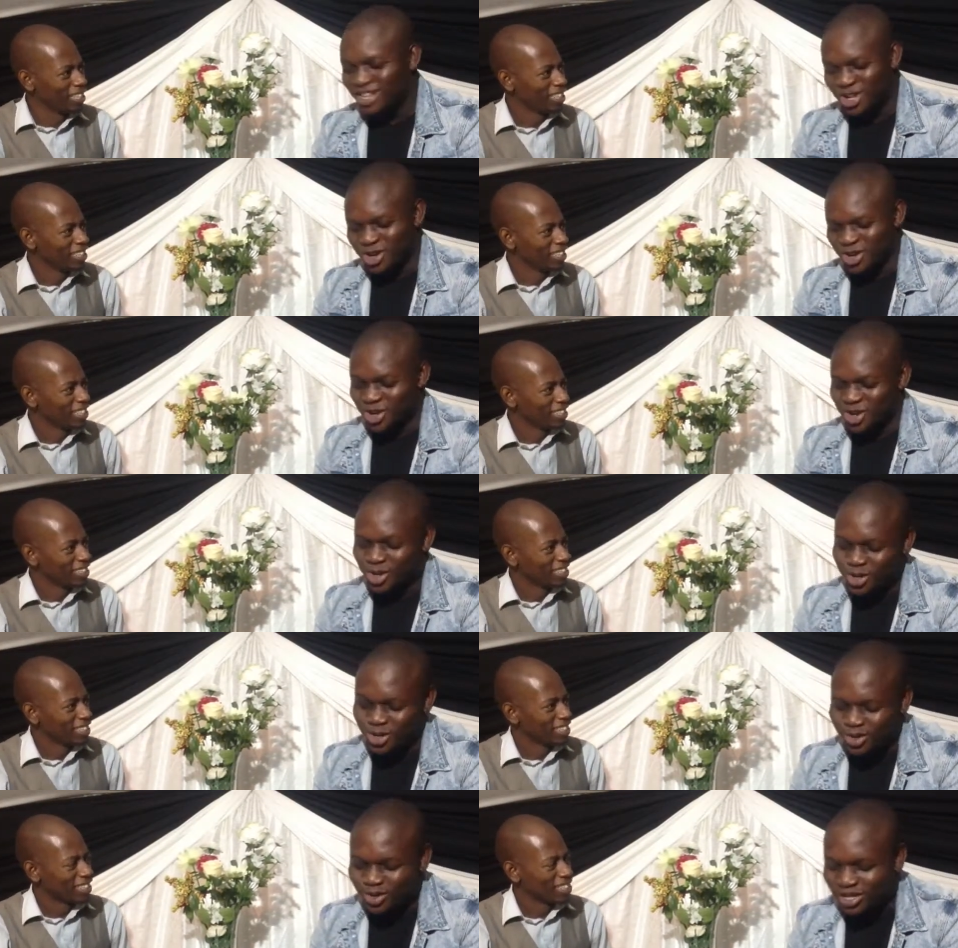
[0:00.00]

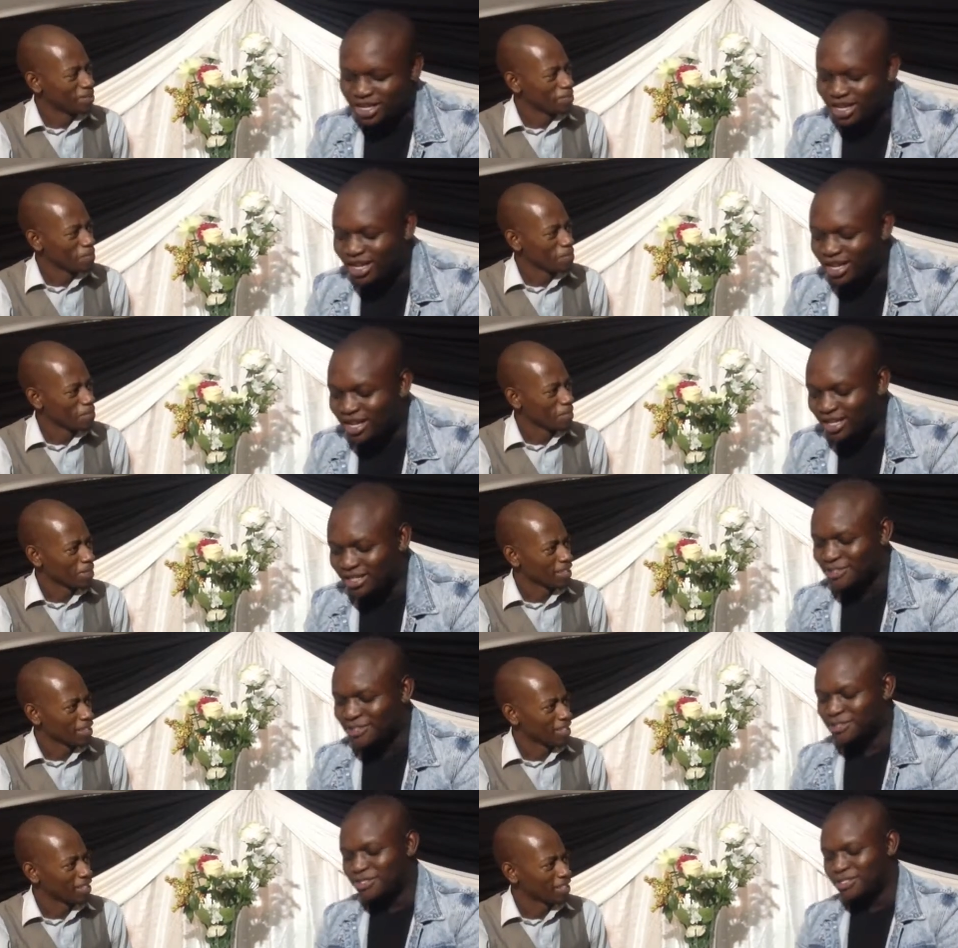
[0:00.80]
Speaker 1: no, la,
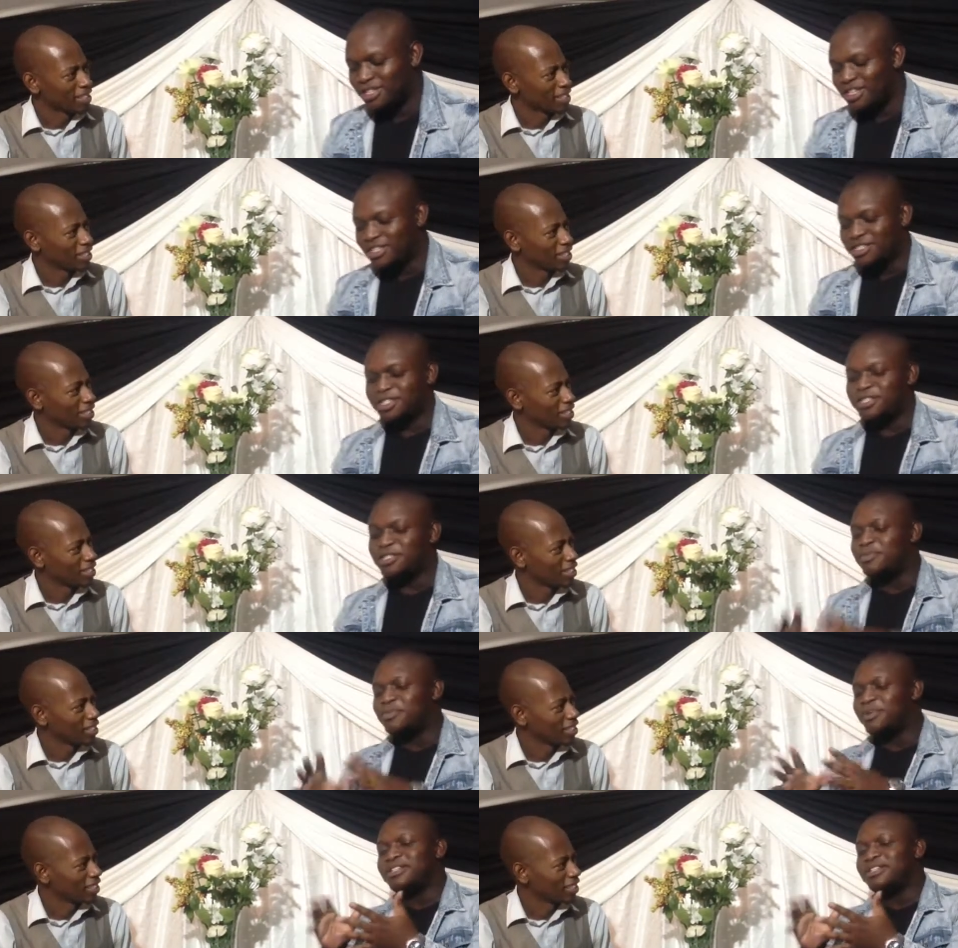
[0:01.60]
just to
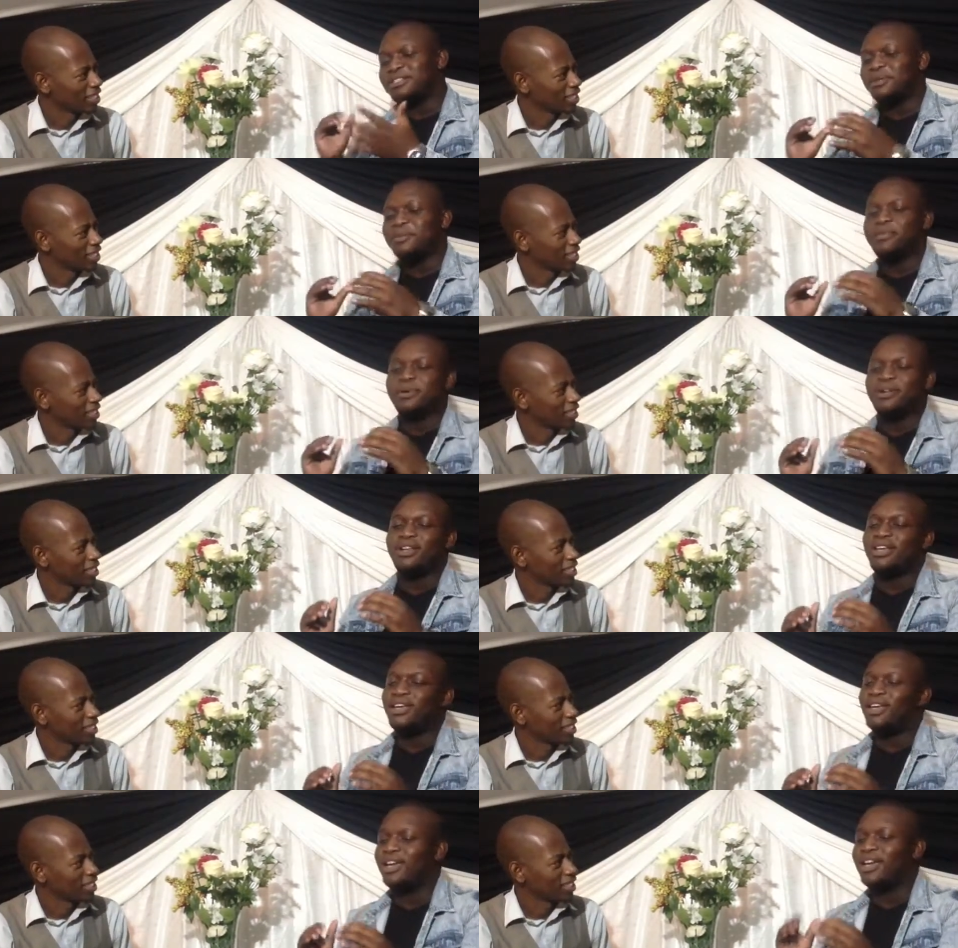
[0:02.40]
put it simple,
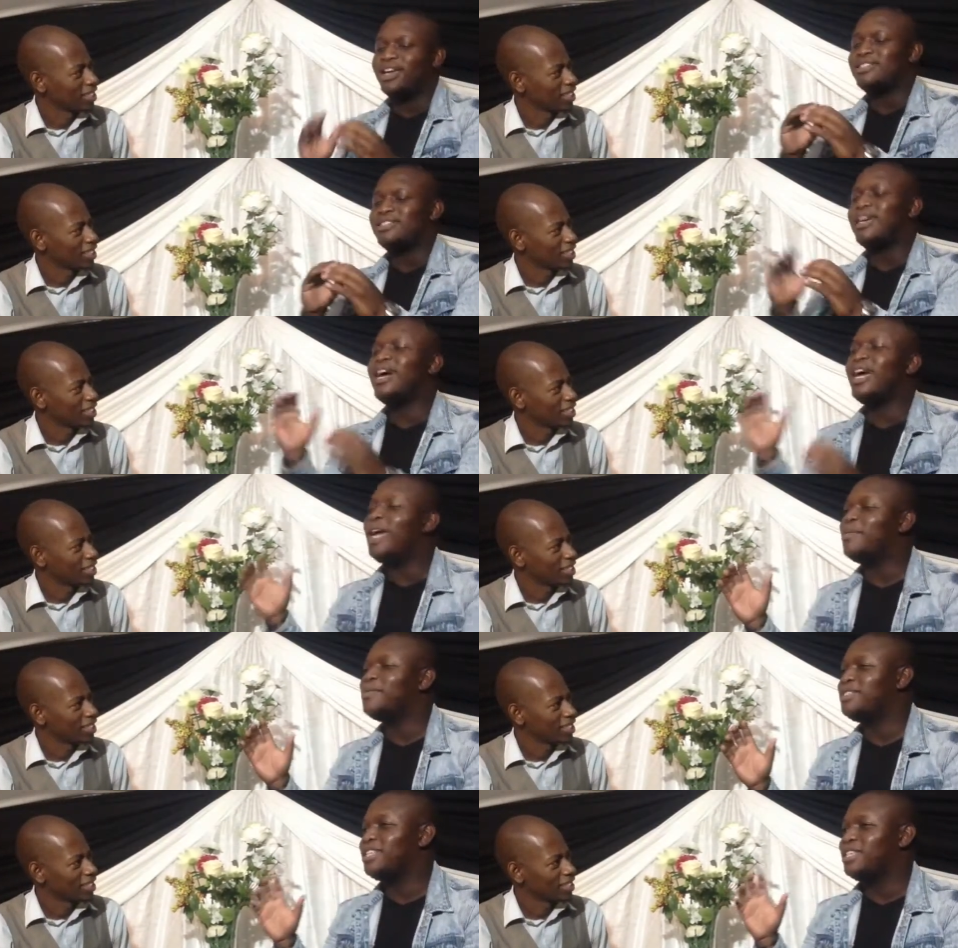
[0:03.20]
uh,
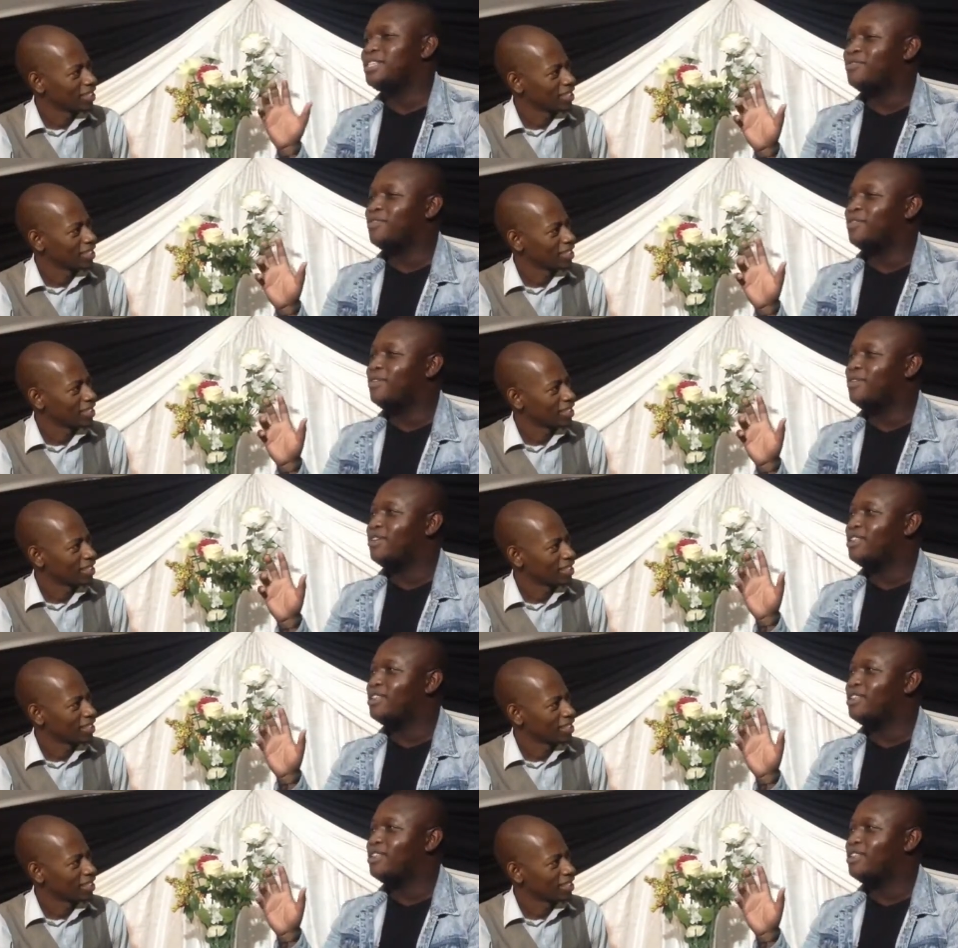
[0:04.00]
M stands for